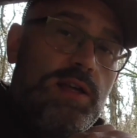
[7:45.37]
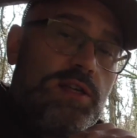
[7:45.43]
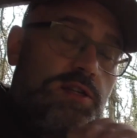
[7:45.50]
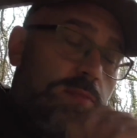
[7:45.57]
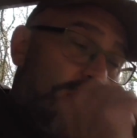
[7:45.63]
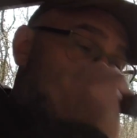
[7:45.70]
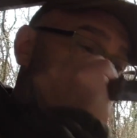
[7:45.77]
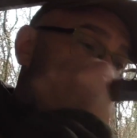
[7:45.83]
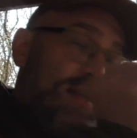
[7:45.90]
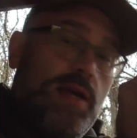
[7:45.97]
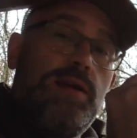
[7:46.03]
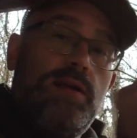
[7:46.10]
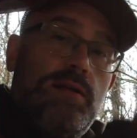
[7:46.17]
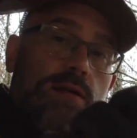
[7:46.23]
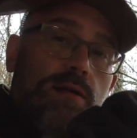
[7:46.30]
split
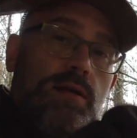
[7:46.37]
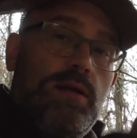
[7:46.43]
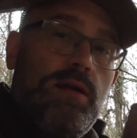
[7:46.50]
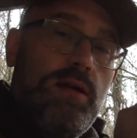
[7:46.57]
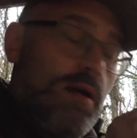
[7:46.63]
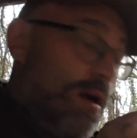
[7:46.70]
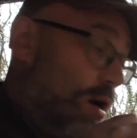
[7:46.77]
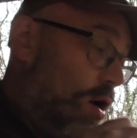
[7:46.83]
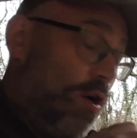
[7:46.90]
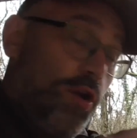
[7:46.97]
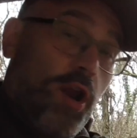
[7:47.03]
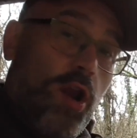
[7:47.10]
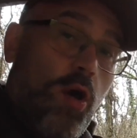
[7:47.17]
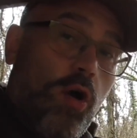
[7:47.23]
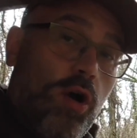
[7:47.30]

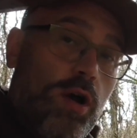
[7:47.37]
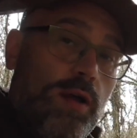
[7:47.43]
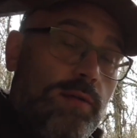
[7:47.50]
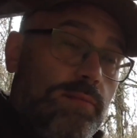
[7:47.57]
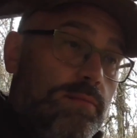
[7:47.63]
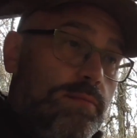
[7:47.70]
on a log.